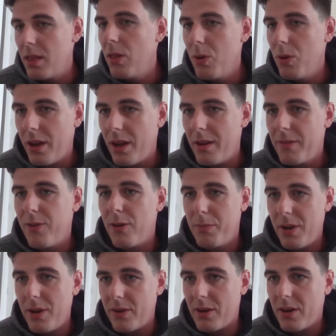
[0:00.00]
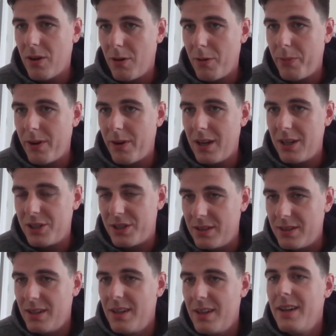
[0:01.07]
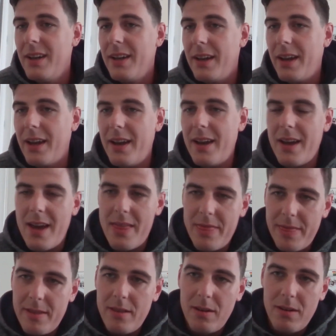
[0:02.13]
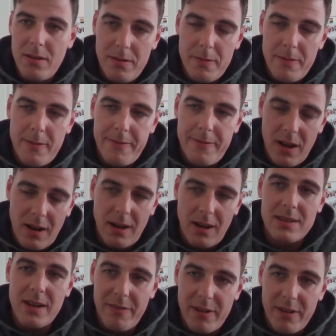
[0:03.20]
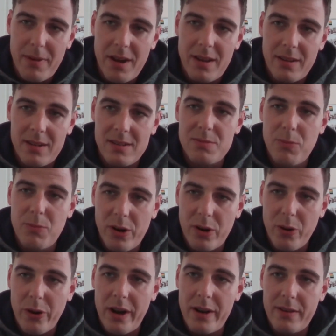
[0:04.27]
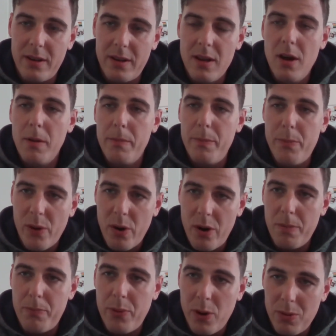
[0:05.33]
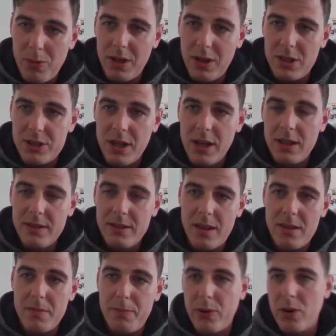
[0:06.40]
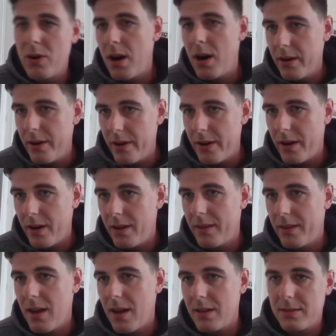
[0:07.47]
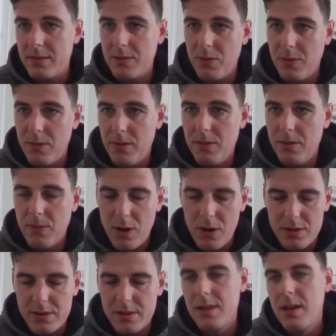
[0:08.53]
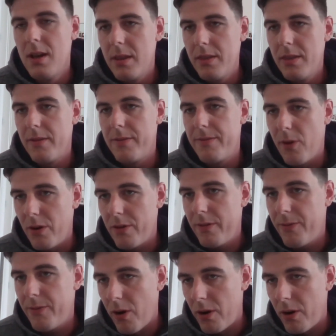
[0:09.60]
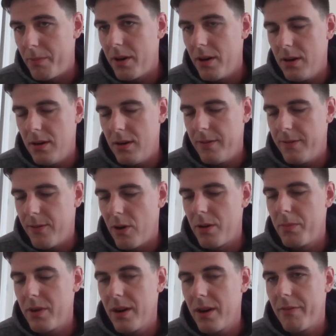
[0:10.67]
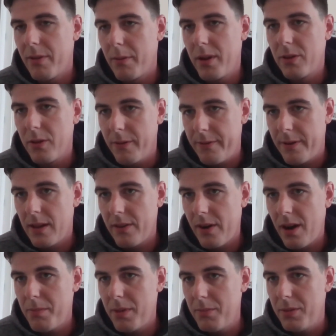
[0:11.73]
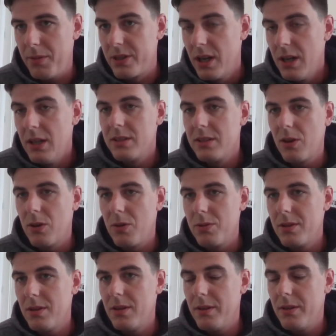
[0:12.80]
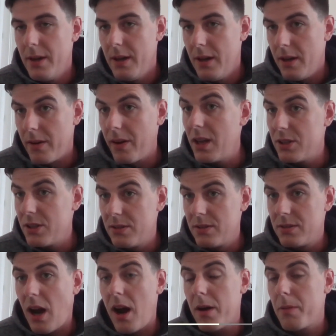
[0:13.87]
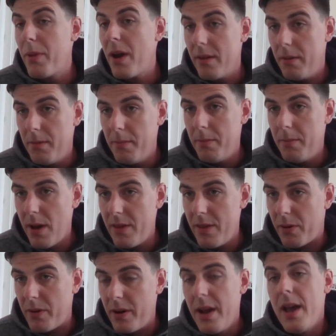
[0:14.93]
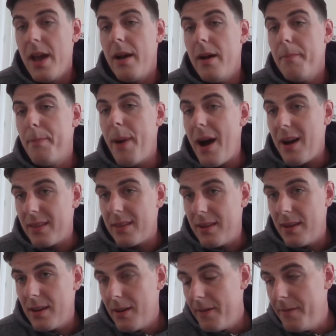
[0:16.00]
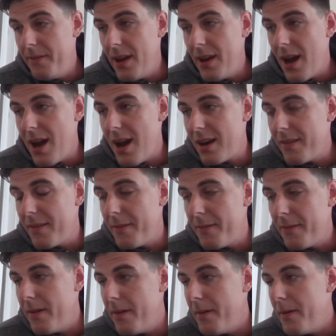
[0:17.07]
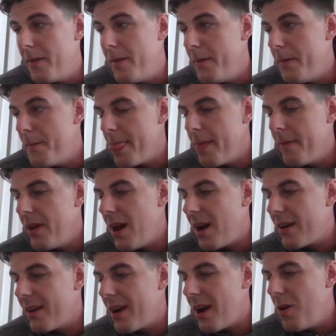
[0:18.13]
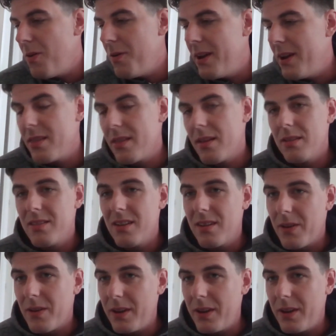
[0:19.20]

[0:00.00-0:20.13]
can looking for better cooperation. Yeah, and the Fiala's government is more oriented pro-Polish than pro-Hungarian, as was the former government of Andrej Babiš. So the relations are better, but we are uh, we are now in the